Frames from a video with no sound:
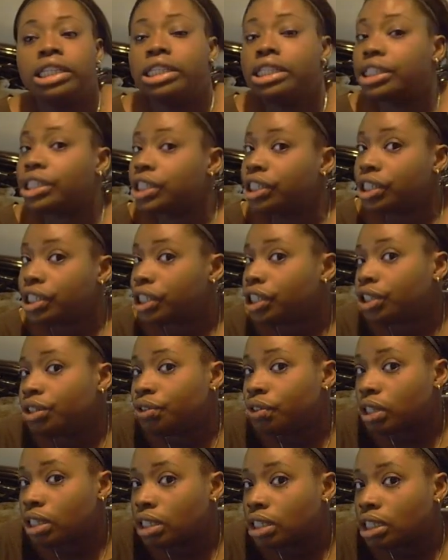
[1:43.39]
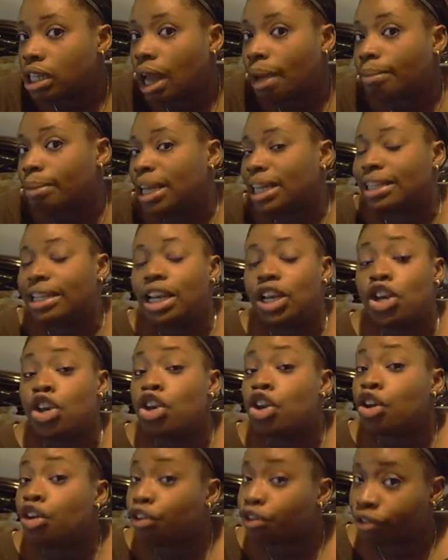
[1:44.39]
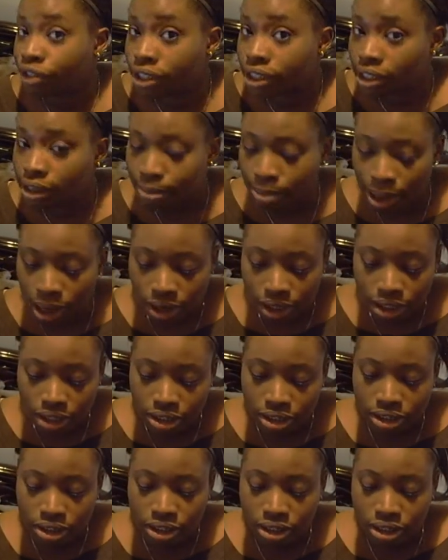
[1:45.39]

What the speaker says: discontinue this. I'm, like, nervous about it.